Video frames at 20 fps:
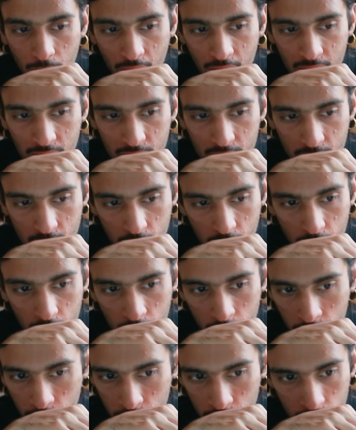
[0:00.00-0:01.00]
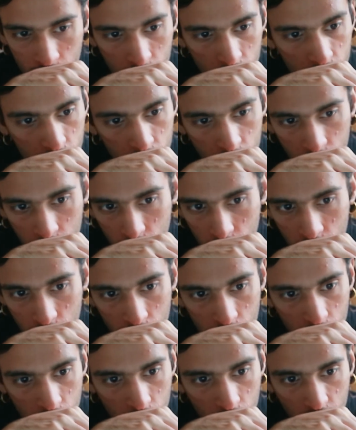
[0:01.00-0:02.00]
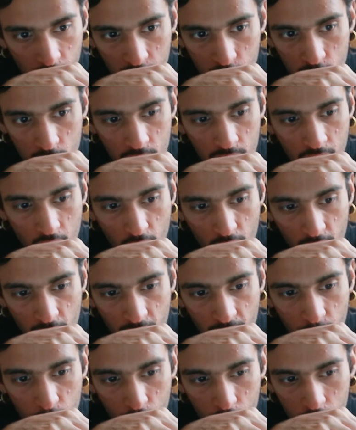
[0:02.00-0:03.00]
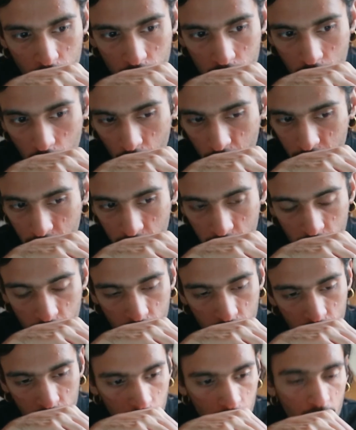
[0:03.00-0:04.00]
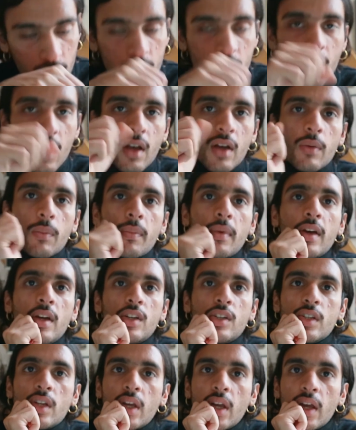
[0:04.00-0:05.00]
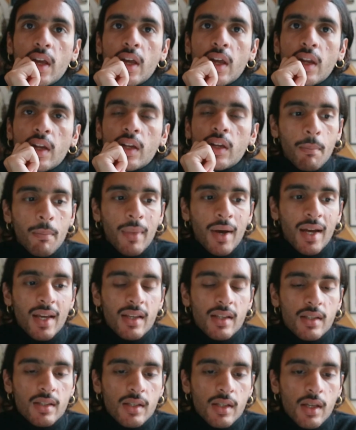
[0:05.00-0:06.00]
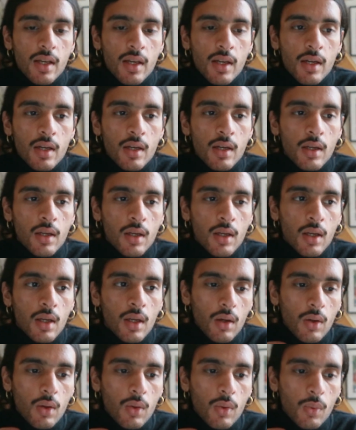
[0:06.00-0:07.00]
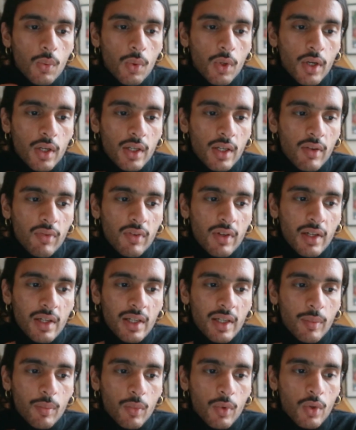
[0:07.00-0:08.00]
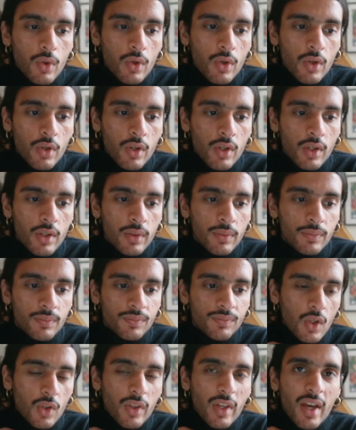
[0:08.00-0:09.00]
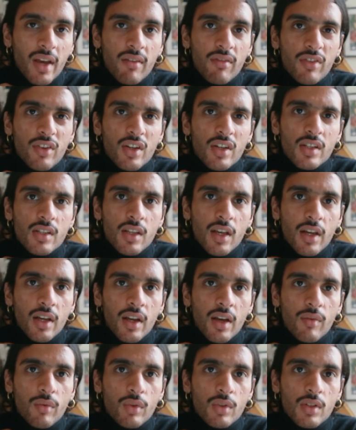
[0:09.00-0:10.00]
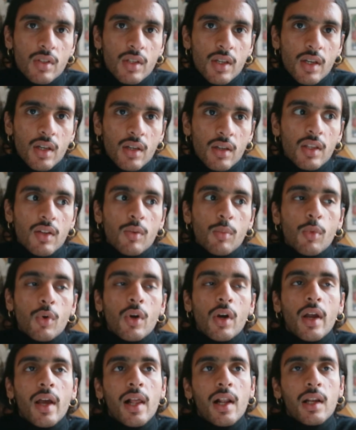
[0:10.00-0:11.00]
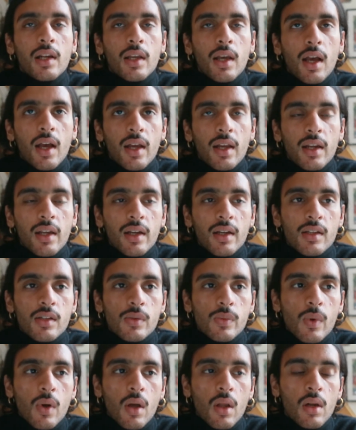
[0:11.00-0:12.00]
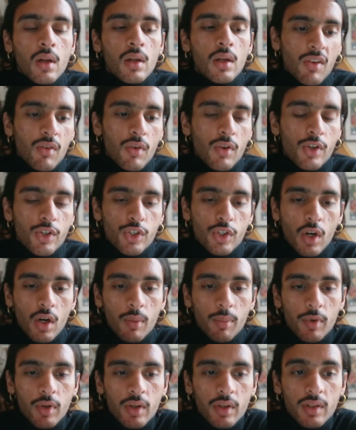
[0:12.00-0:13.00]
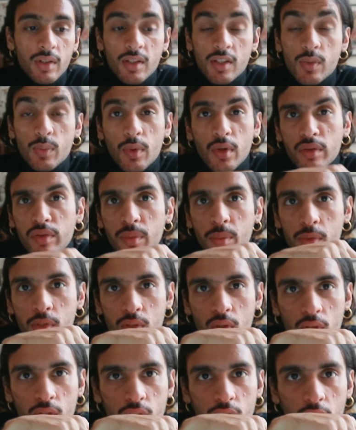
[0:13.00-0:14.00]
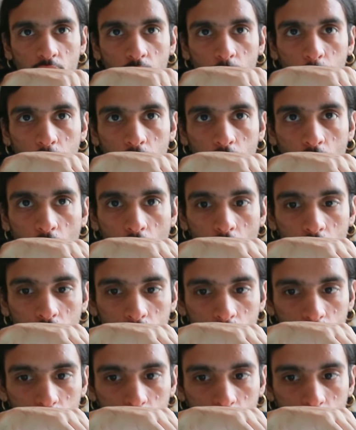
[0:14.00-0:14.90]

Mycin. It's definitely more softer, because Arpège and Mycin were definitely more on the heavier side, I would say. They're more aldehydic as well. They were sharper. This perfume is not sharp at all.